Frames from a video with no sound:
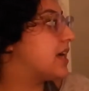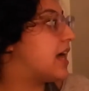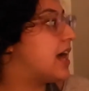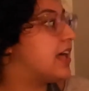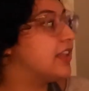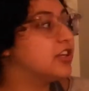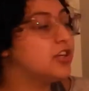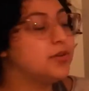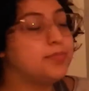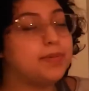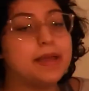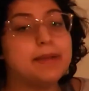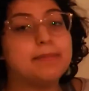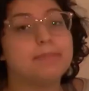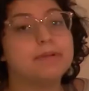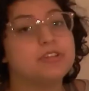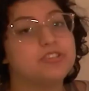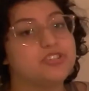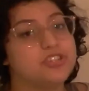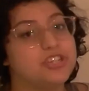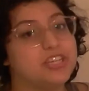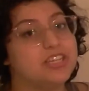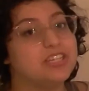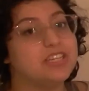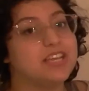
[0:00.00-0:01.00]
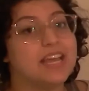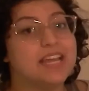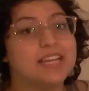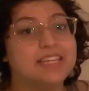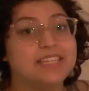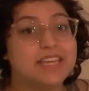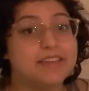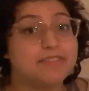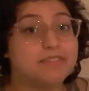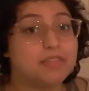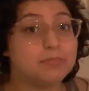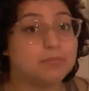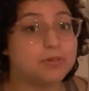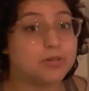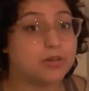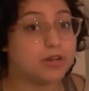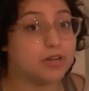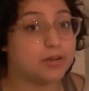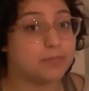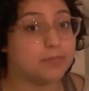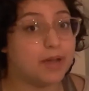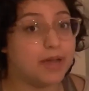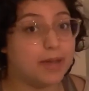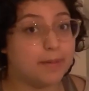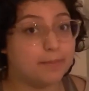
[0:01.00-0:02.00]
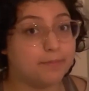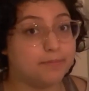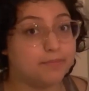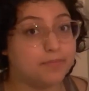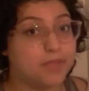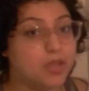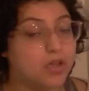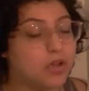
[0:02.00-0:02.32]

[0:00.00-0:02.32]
colored paper sheet and give them to her mom.